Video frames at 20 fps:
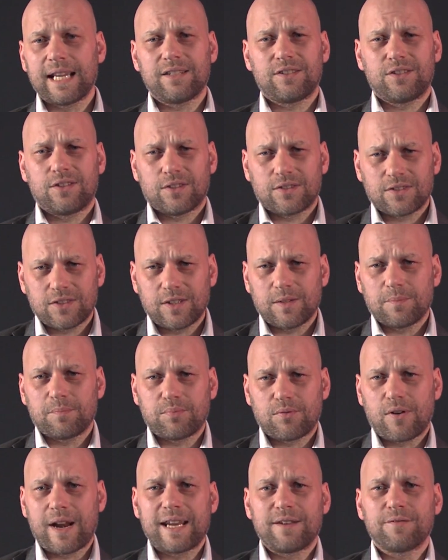It's just your
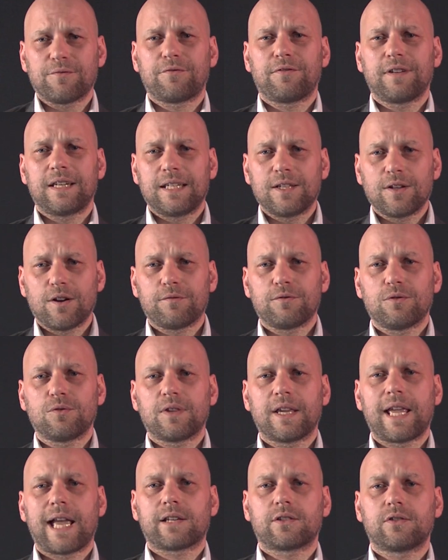brain feeding off
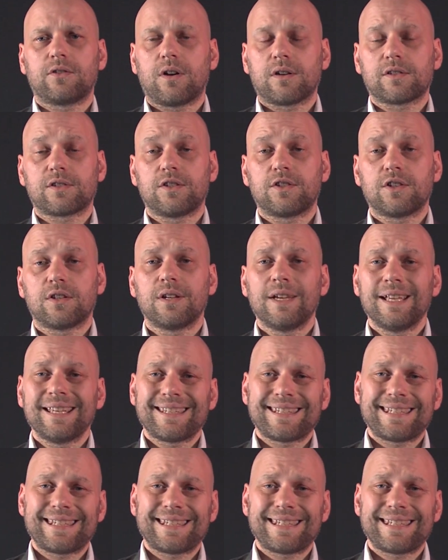all the extra oxygen.